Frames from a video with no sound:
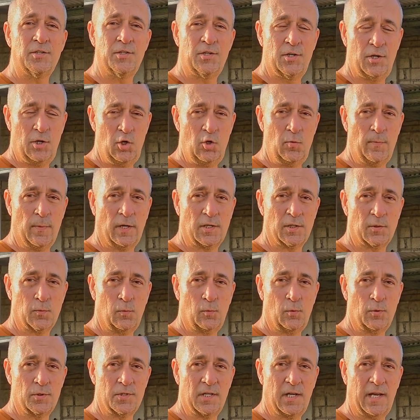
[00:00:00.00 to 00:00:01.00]
too much
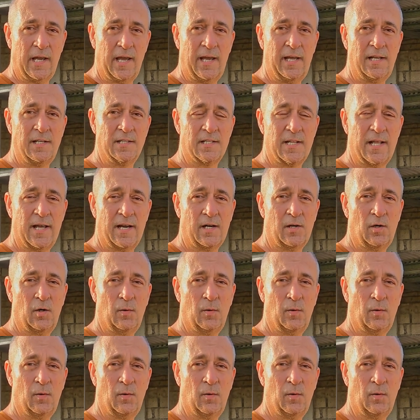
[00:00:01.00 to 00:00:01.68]
water get into that